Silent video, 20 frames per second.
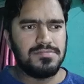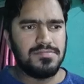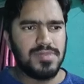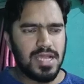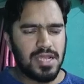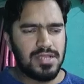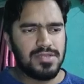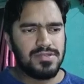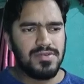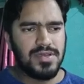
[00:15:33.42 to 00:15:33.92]

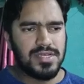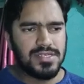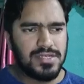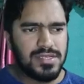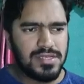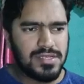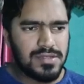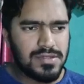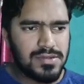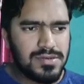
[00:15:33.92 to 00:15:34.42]
mechanism of
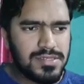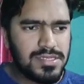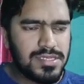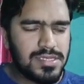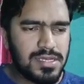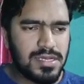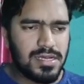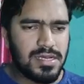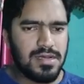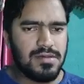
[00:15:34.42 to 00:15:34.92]
action
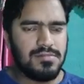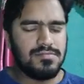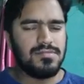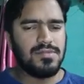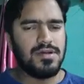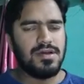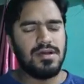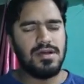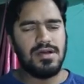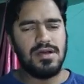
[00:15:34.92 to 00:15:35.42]
includes
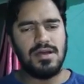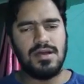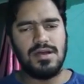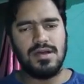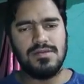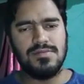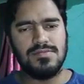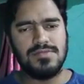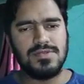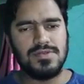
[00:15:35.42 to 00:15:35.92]

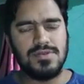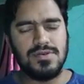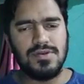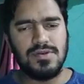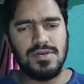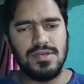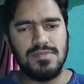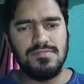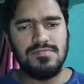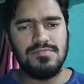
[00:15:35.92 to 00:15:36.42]

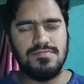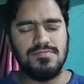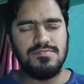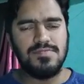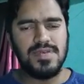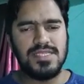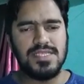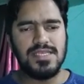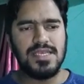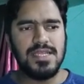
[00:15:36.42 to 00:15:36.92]
so in
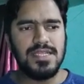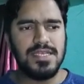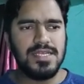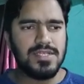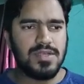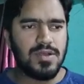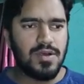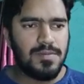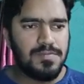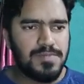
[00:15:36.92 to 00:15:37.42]
basically
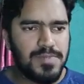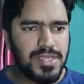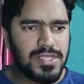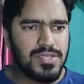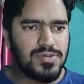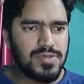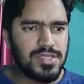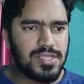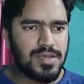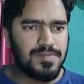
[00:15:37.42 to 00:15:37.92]
it
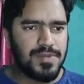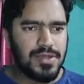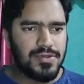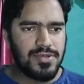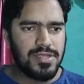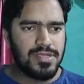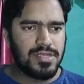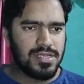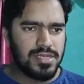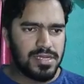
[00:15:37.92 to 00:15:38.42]
competes with the
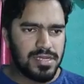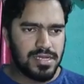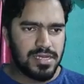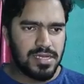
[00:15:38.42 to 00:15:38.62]
purine